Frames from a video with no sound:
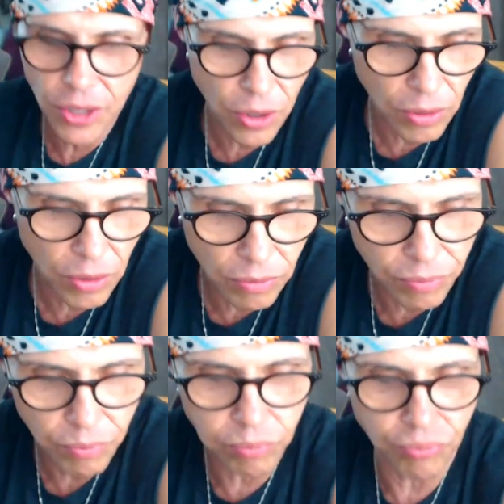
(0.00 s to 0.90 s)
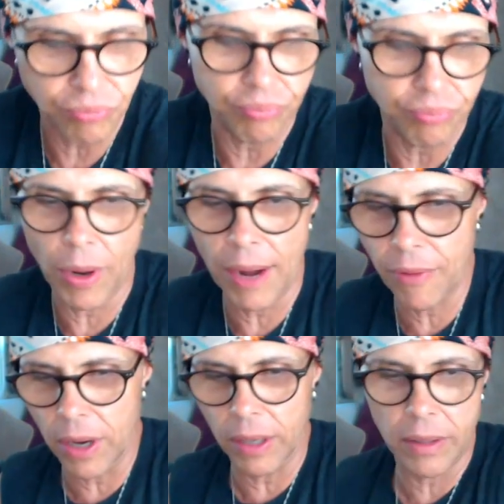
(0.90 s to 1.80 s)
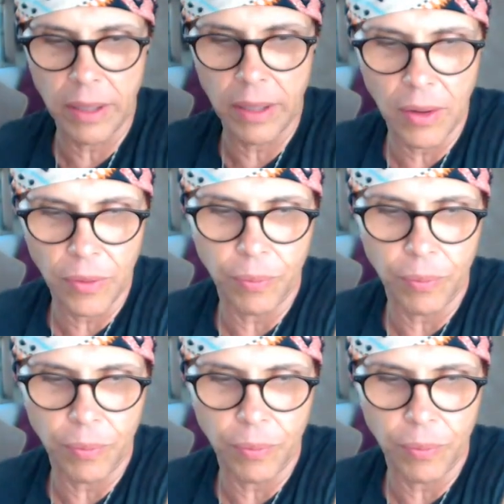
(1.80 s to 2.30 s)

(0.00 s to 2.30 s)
or whatever, you know.